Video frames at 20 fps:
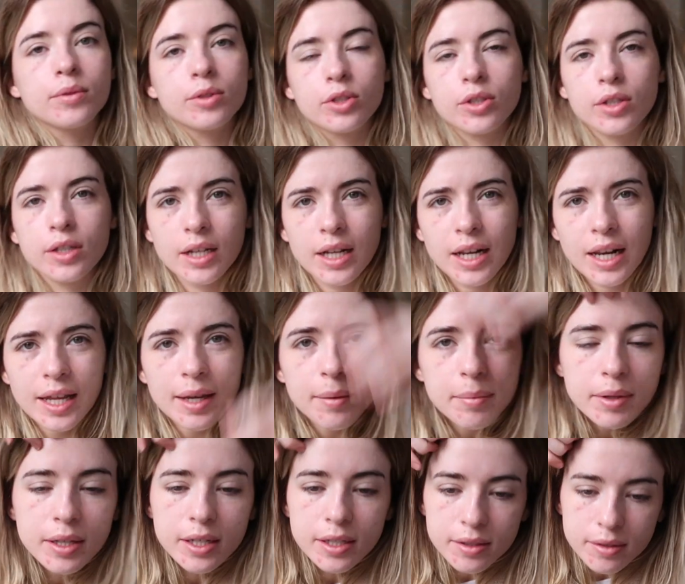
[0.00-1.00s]
just gonna
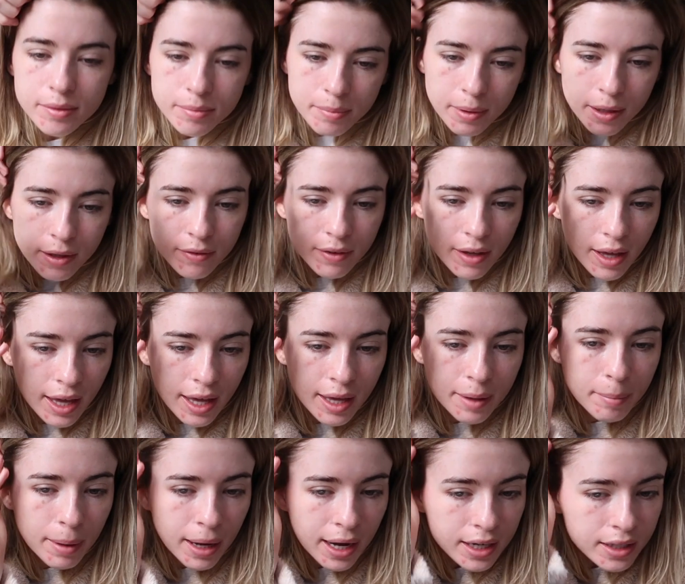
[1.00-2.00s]
clip this bit of
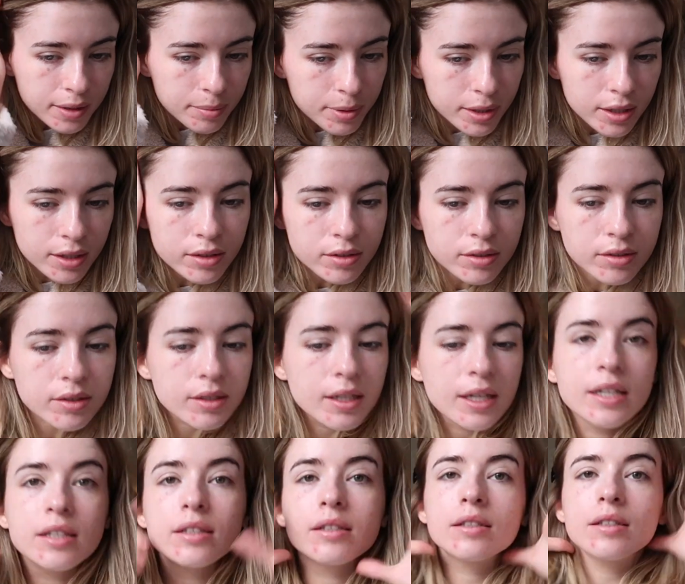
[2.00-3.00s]
hair back because
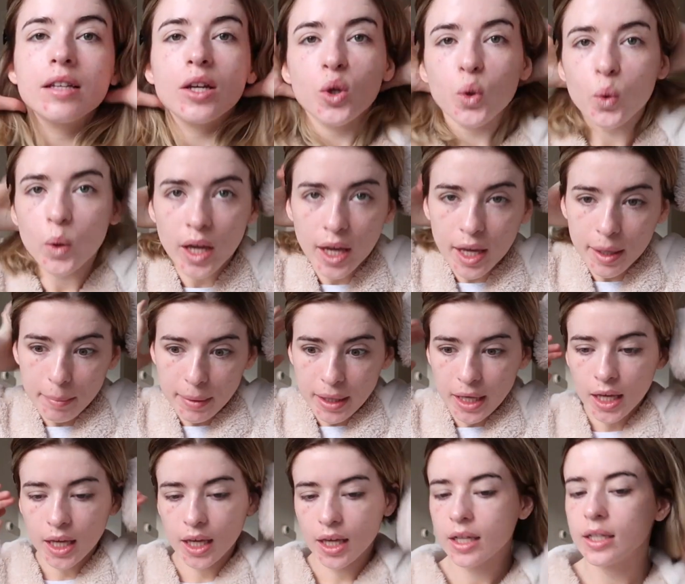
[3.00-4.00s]
it's annoying
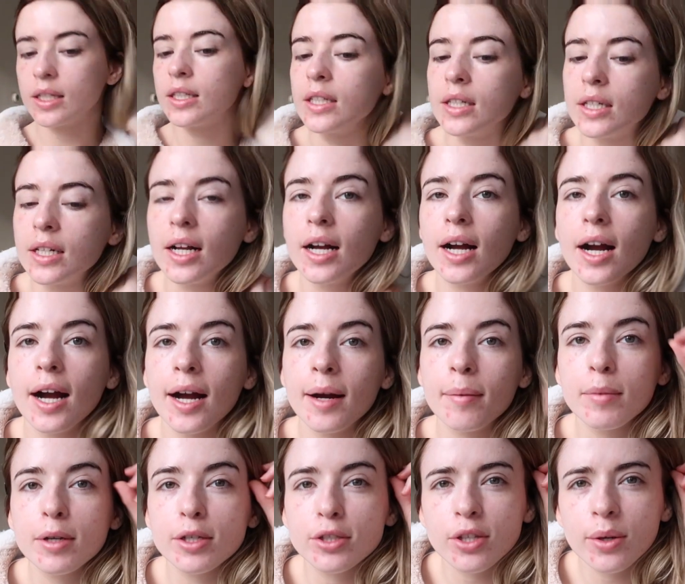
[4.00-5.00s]
me.
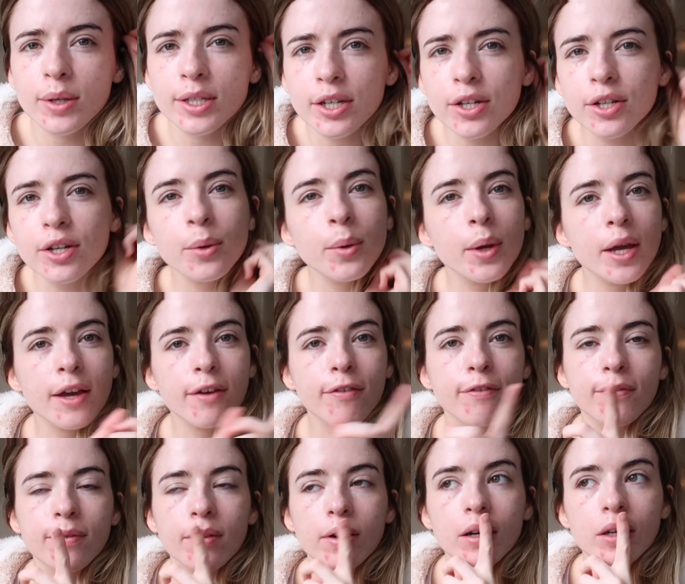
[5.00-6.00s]
So I don't know if
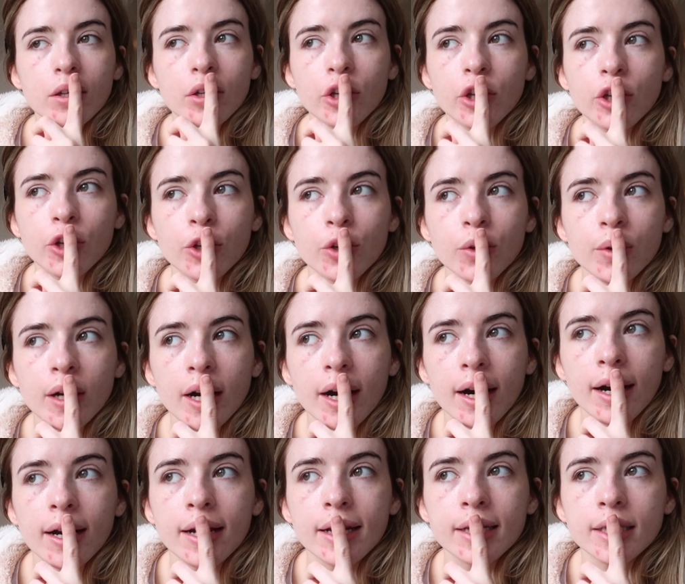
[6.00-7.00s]
you
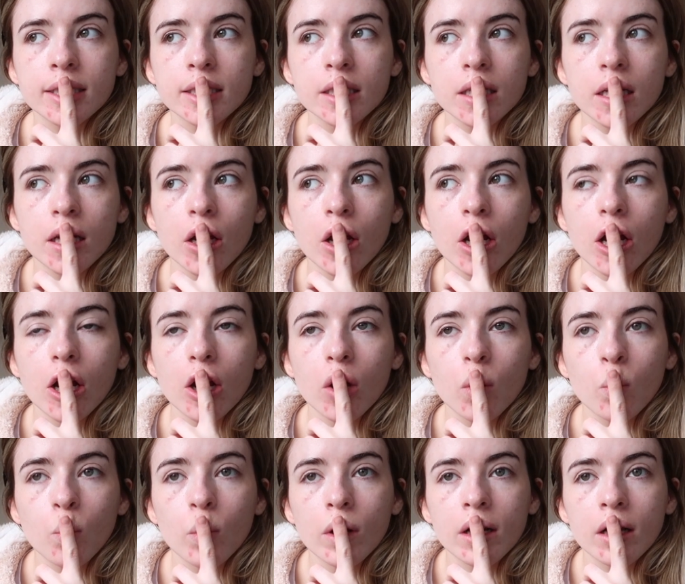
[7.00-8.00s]
guys
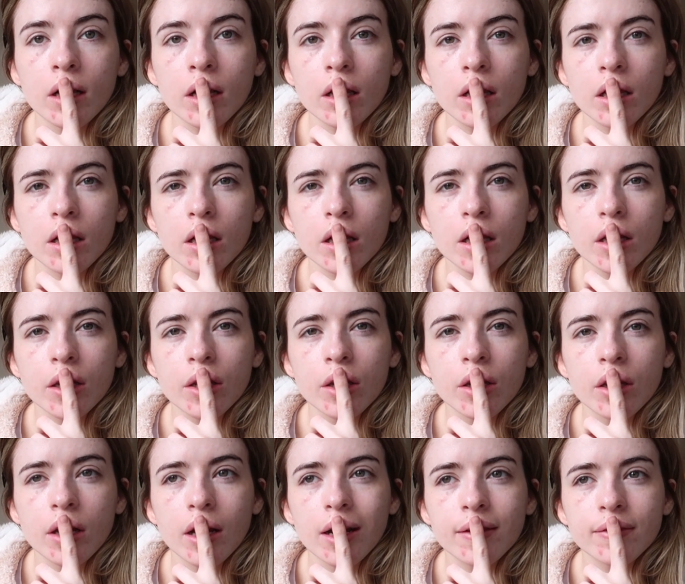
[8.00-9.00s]
will
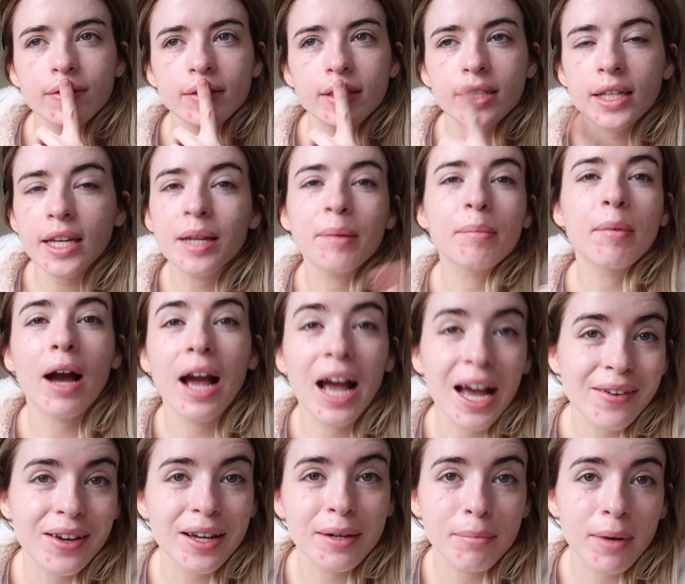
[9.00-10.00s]
have seen, but I
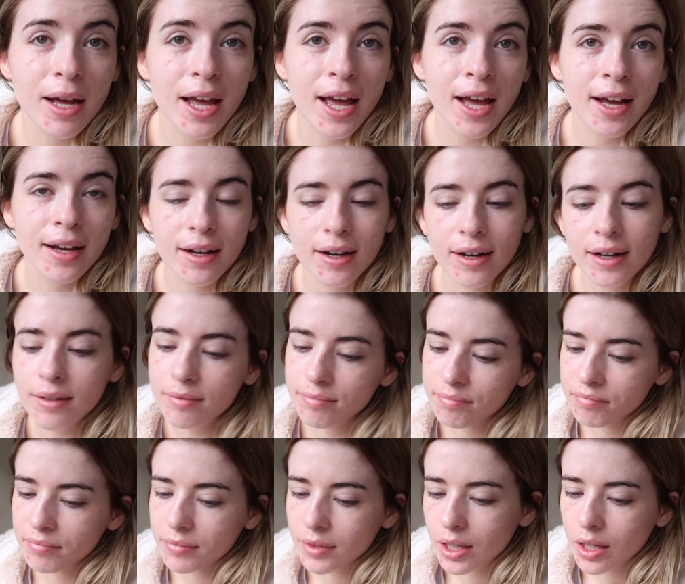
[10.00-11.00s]
have had my hair cut,
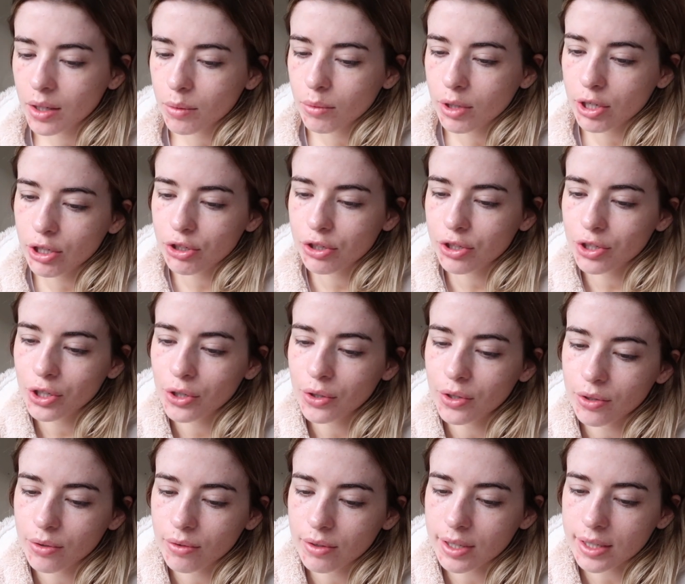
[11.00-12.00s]
which you
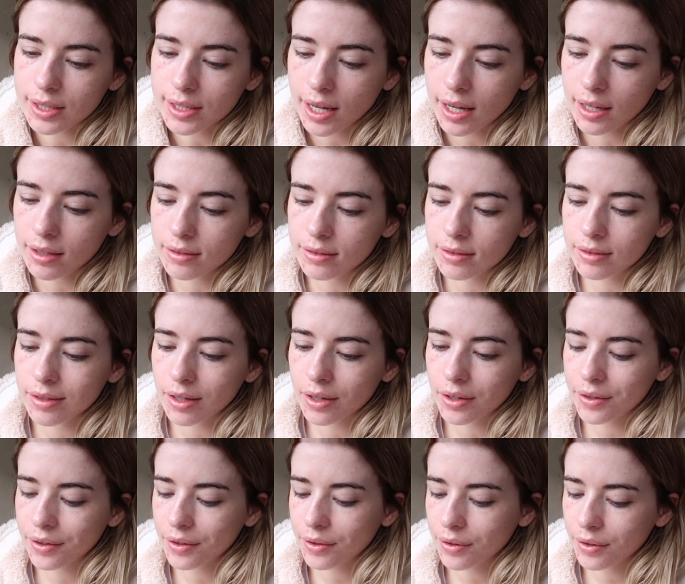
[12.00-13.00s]
can already tell, so
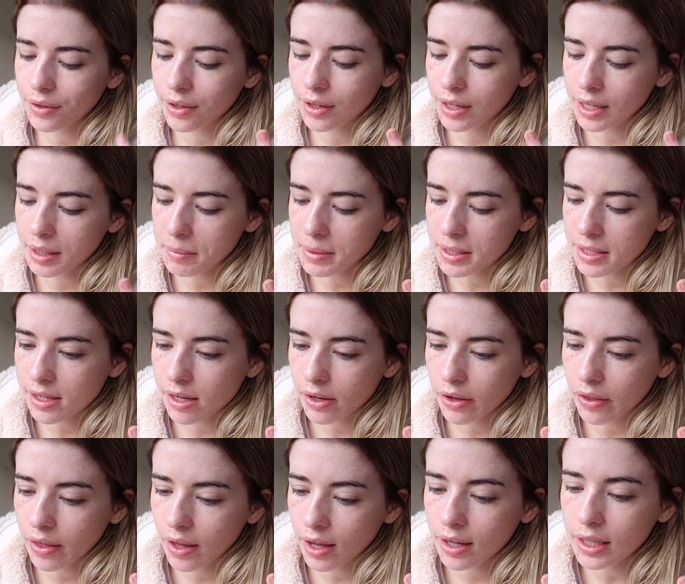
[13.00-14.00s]
you didn't need me to tell
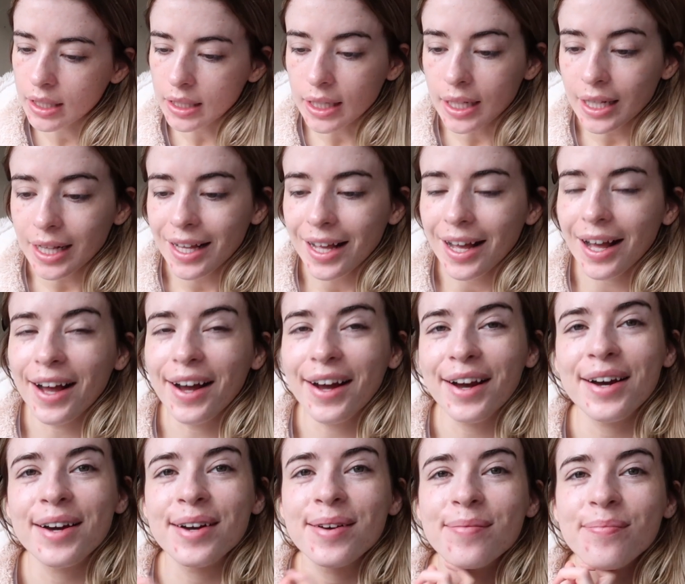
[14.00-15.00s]
you
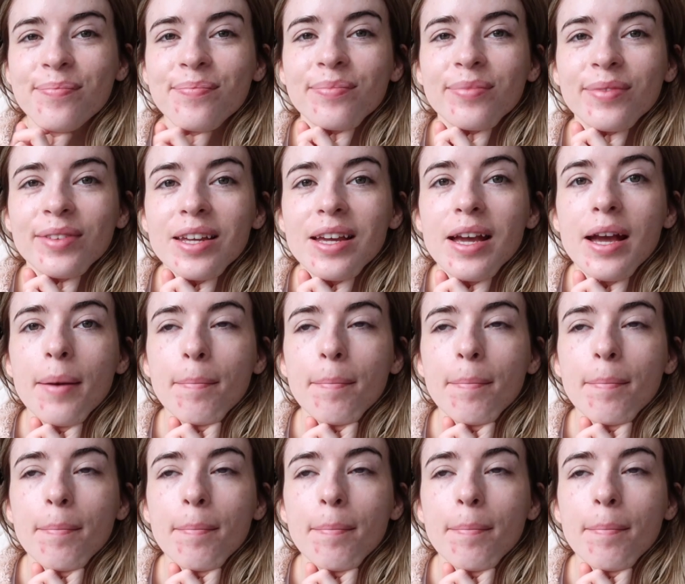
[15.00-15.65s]
that.